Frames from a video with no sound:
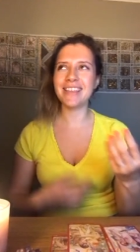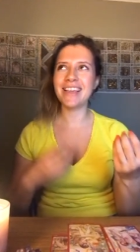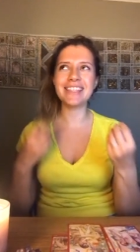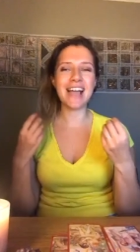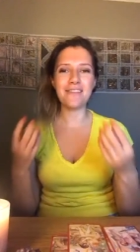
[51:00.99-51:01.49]

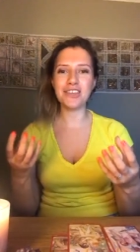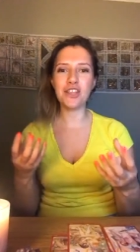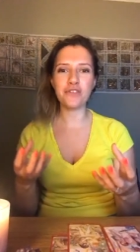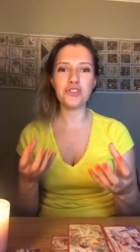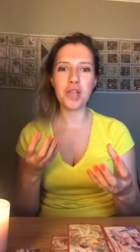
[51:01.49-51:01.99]
It's like you
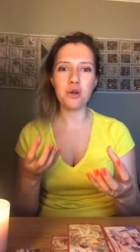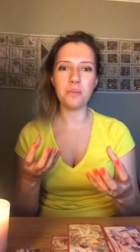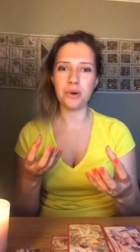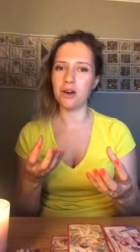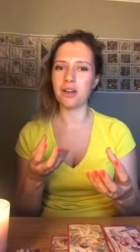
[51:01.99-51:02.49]
never a
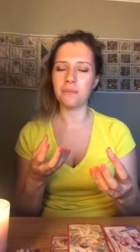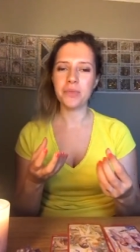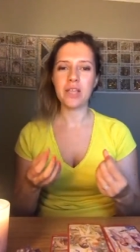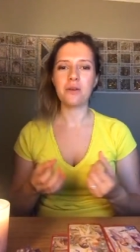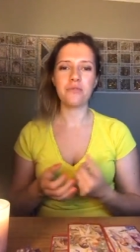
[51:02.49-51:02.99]
notebook.
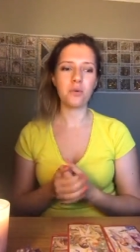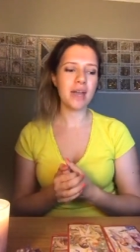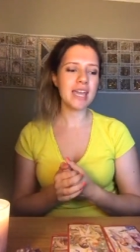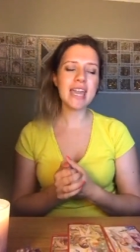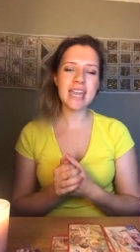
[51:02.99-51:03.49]
The
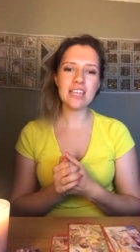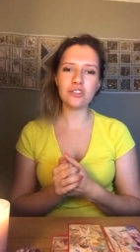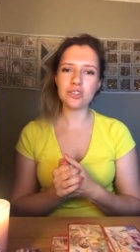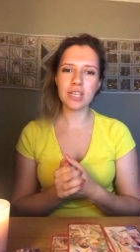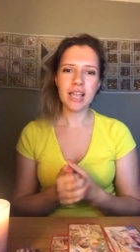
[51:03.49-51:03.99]
way he
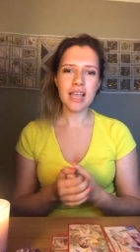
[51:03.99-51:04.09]
just